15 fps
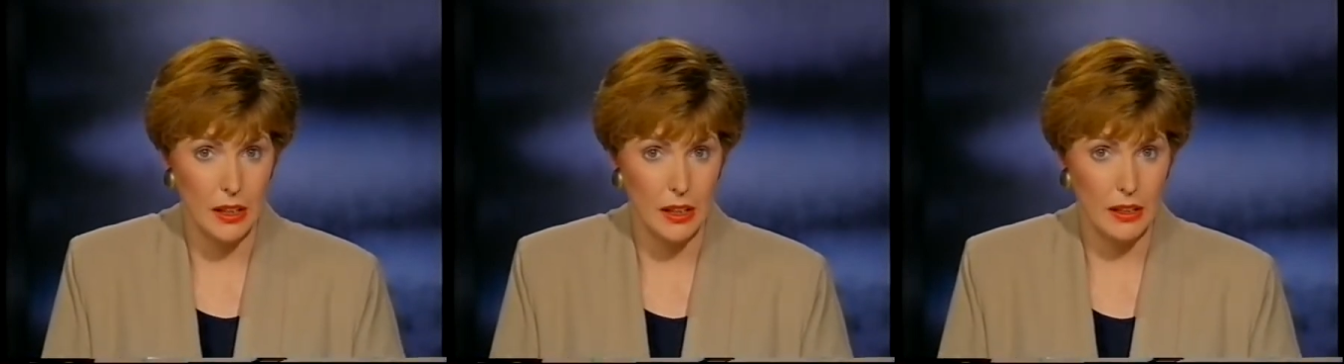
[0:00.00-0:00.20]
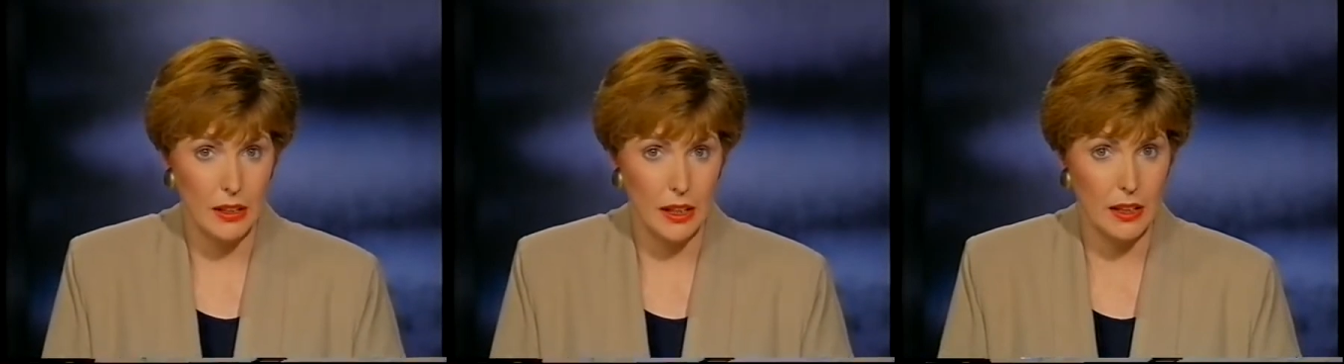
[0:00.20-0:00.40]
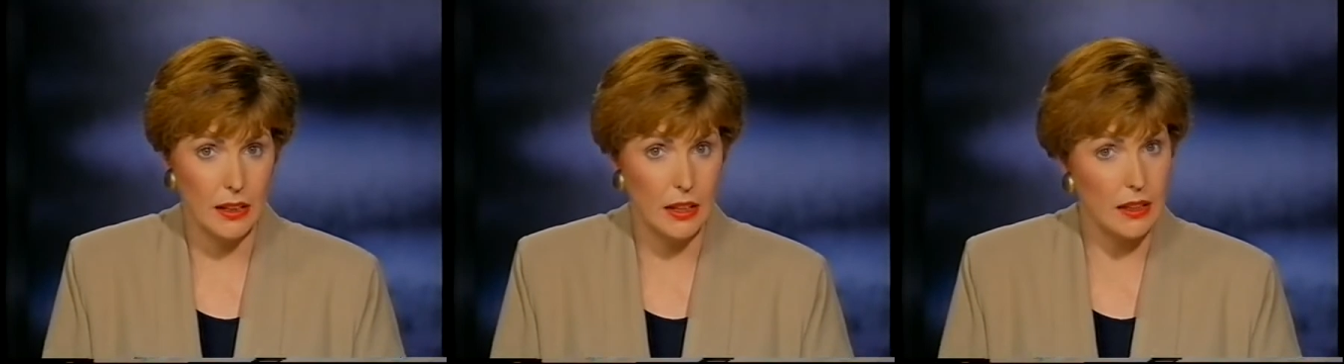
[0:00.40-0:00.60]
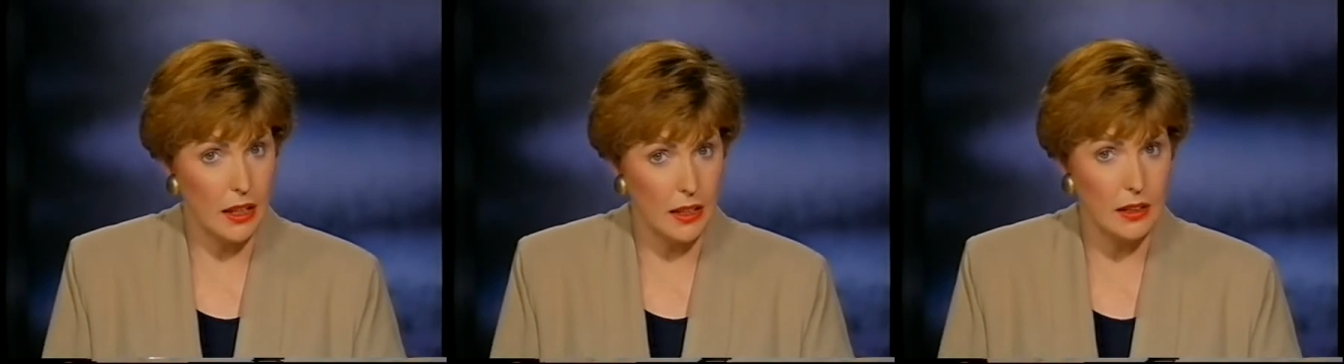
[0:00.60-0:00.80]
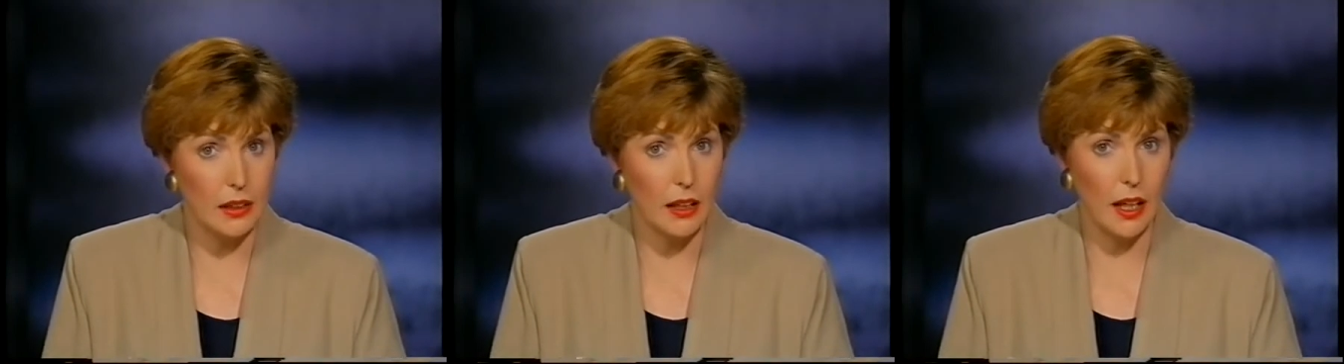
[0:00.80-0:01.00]
he says he
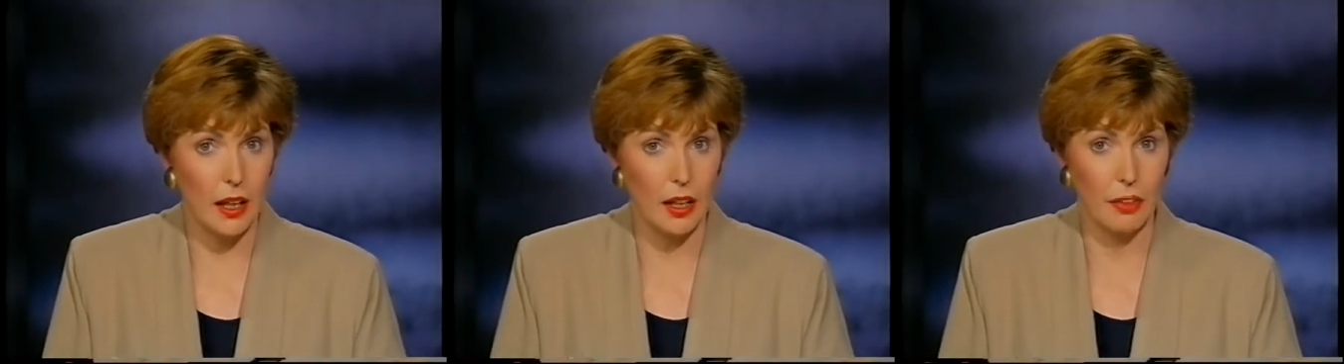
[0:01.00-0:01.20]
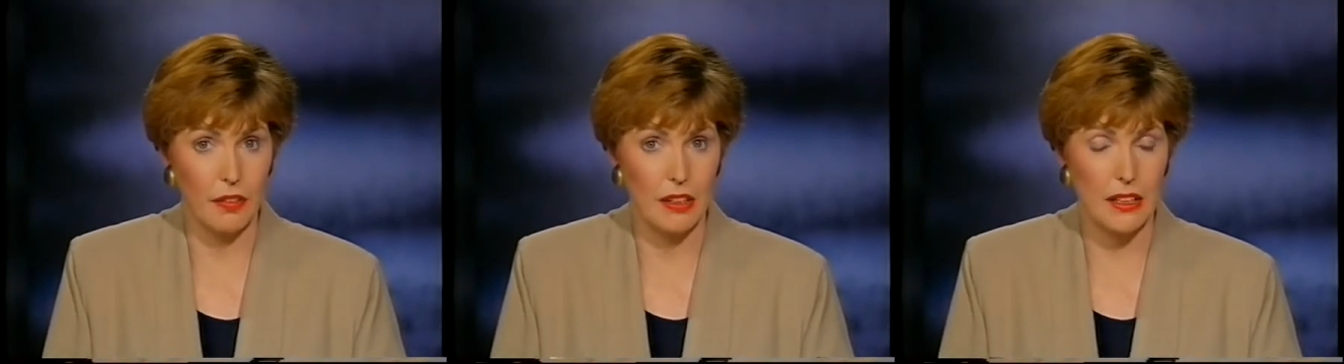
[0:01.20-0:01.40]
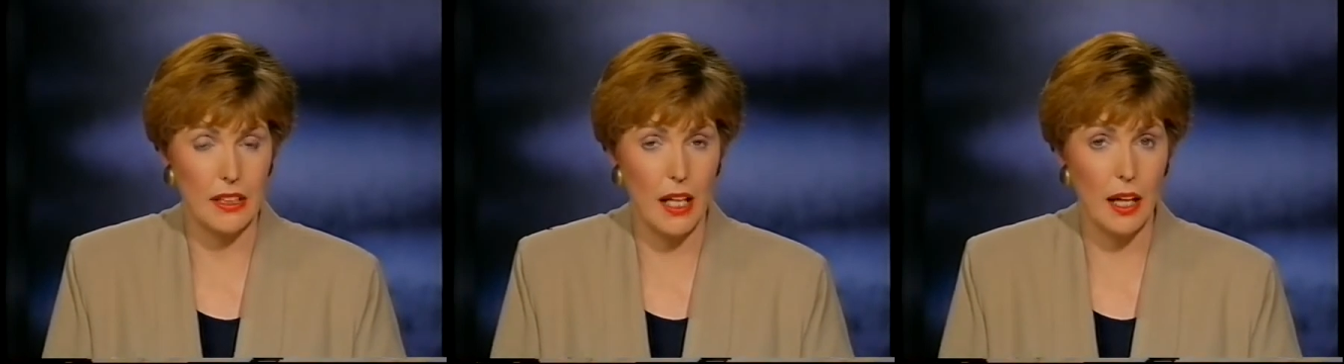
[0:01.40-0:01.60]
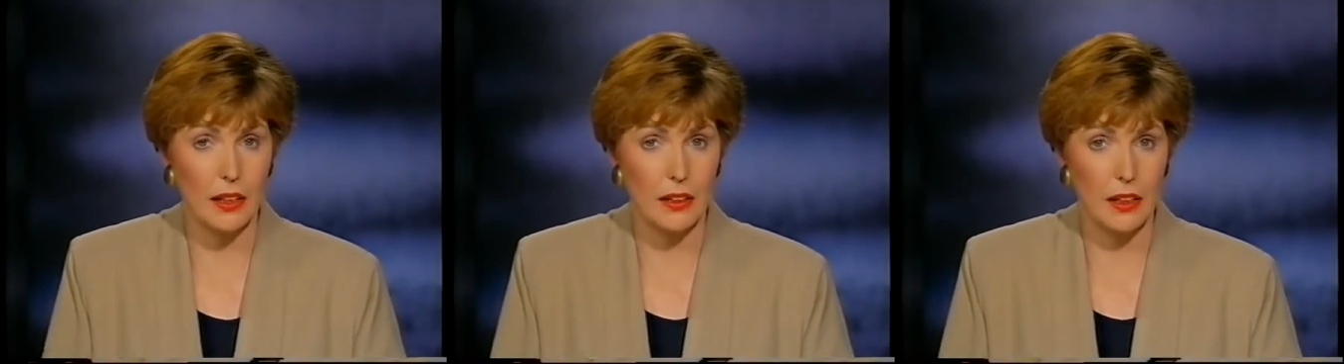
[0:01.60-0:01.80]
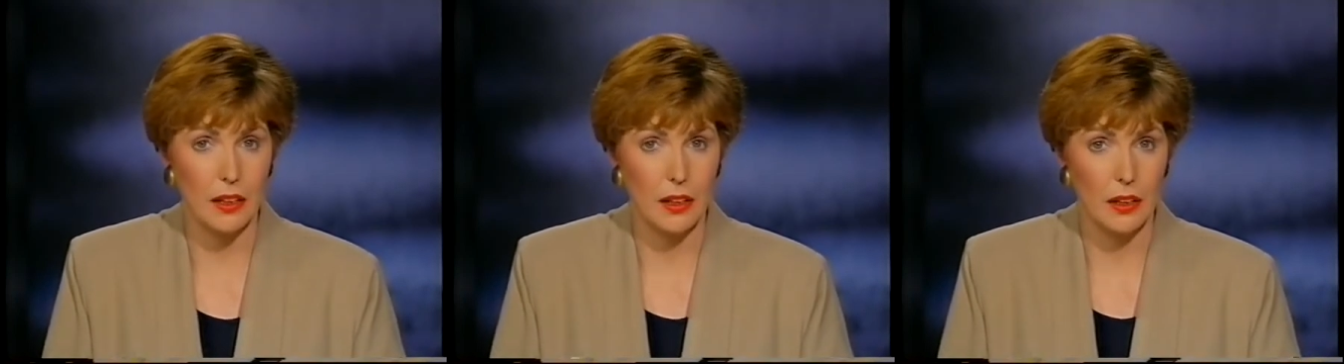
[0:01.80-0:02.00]
doesn't care if he's
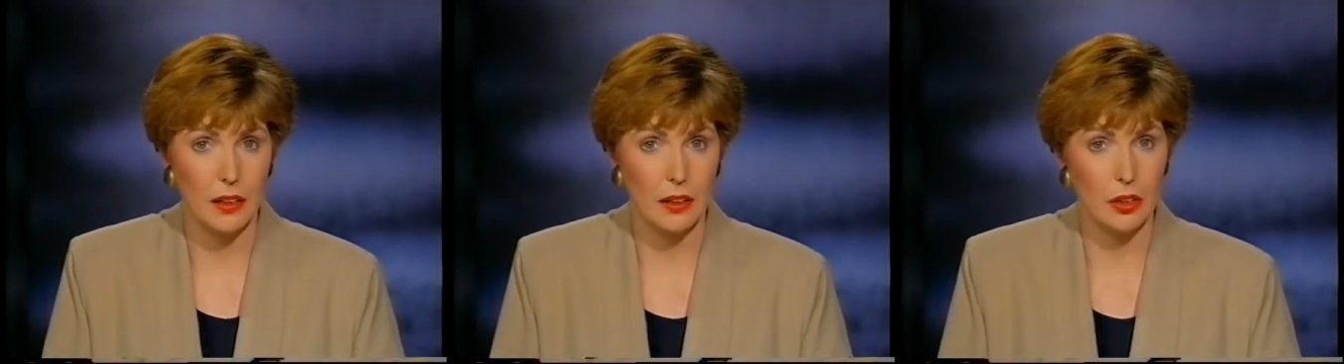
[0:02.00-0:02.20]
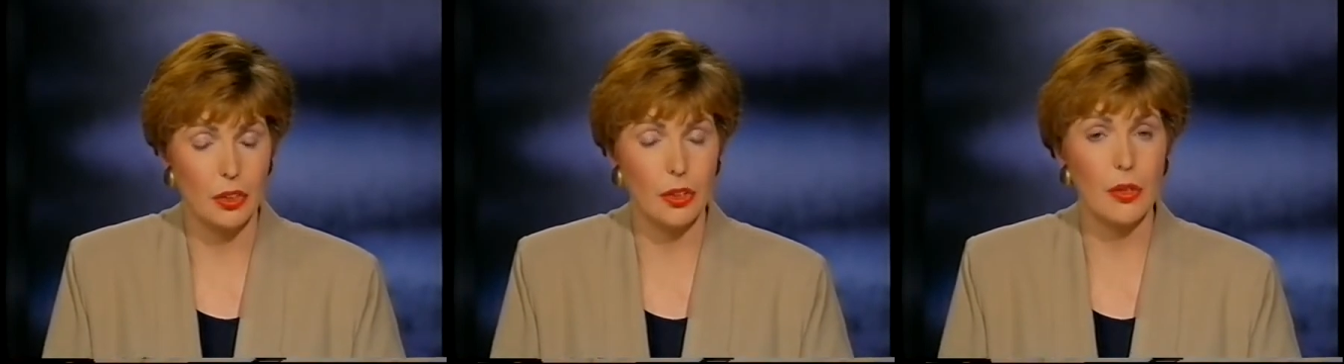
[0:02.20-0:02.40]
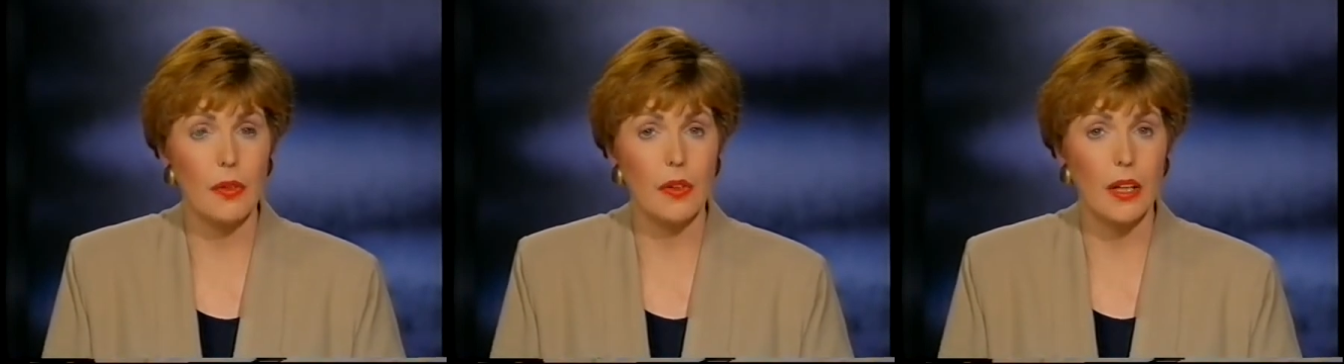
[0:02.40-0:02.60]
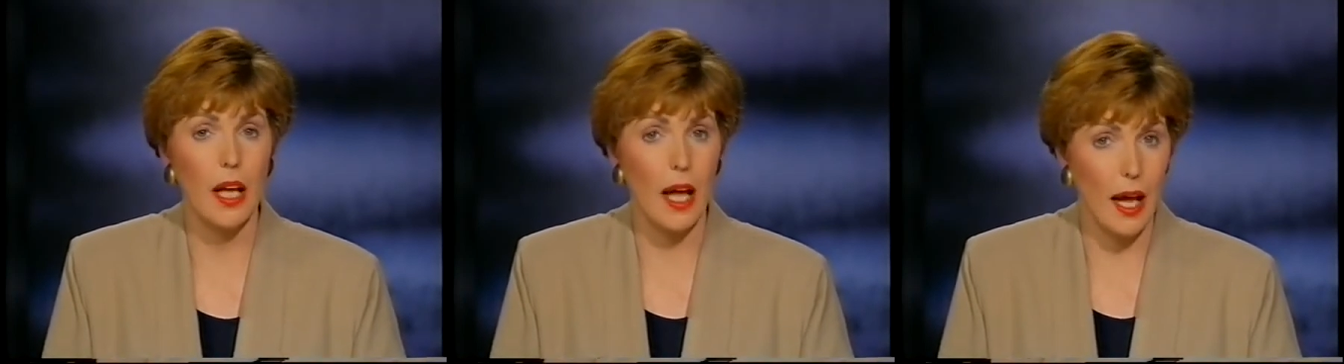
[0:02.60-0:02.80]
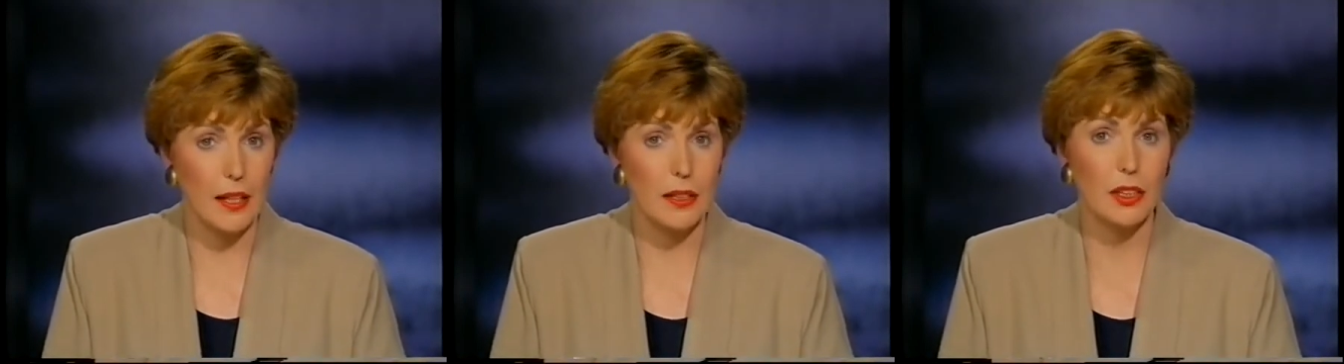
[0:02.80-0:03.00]
sacked, the truth
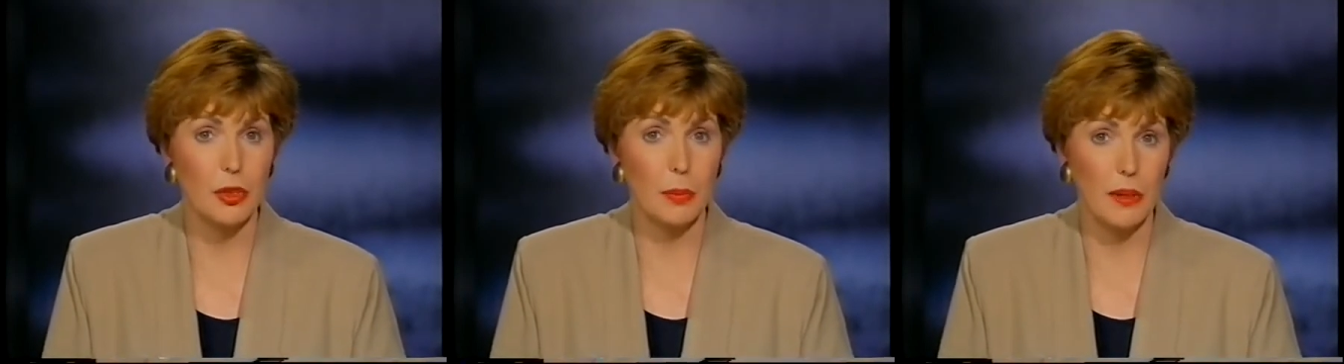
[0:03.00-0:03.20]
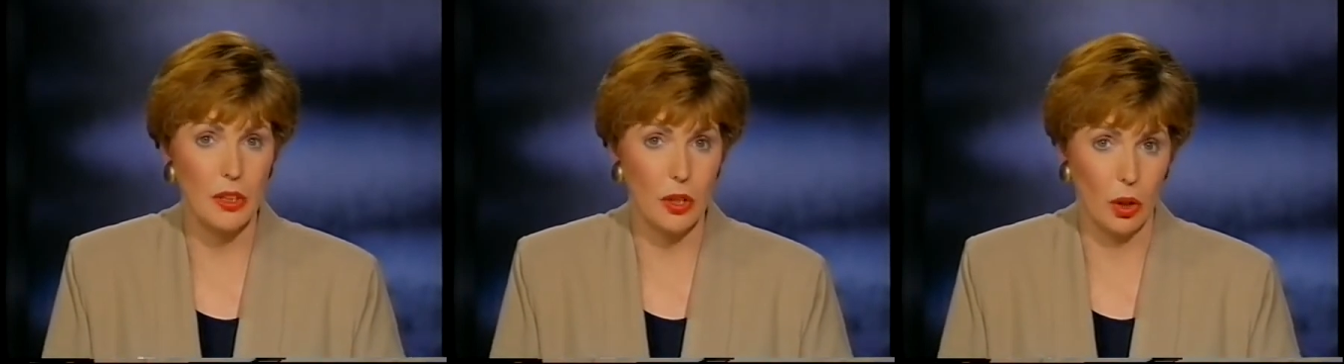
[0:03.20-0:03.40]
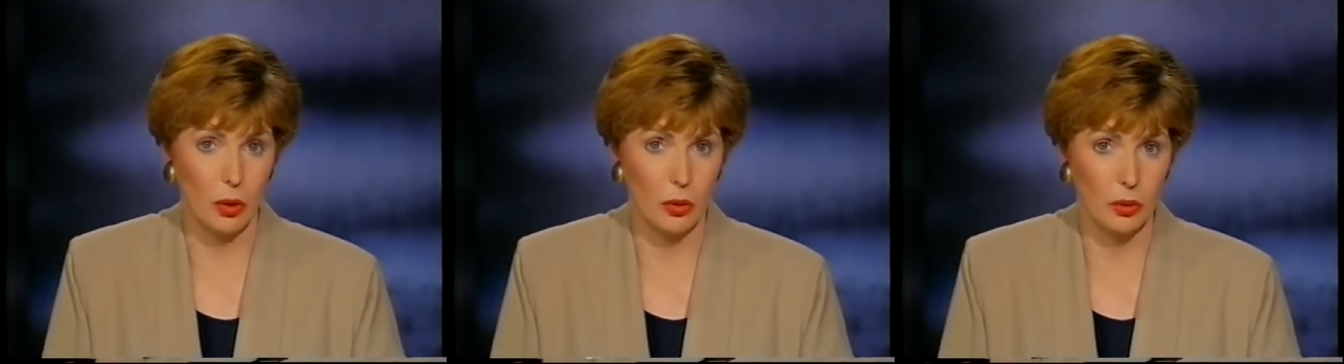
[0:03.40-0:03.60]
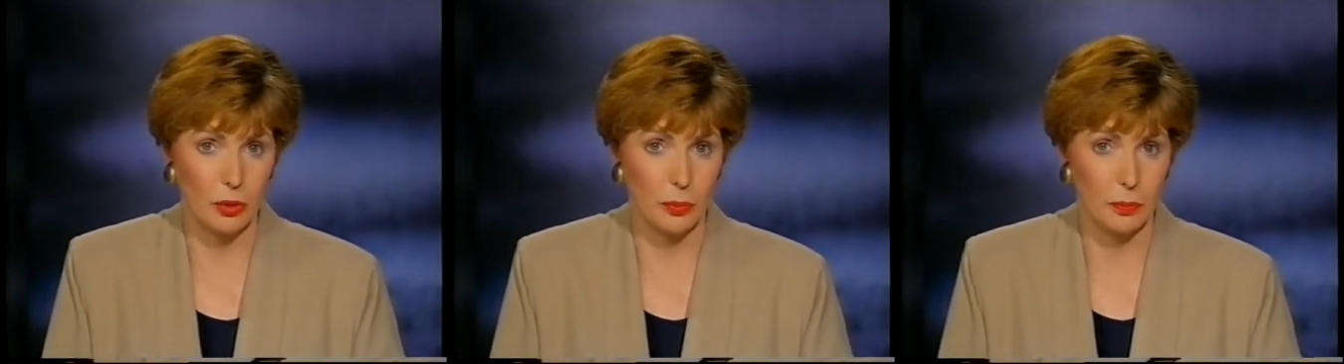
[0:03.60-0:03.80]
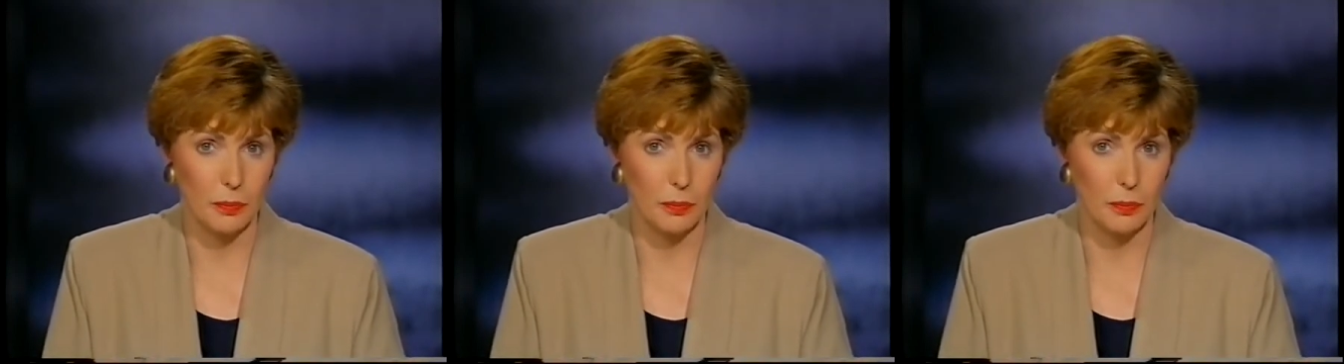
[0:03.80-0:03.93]
has to be told.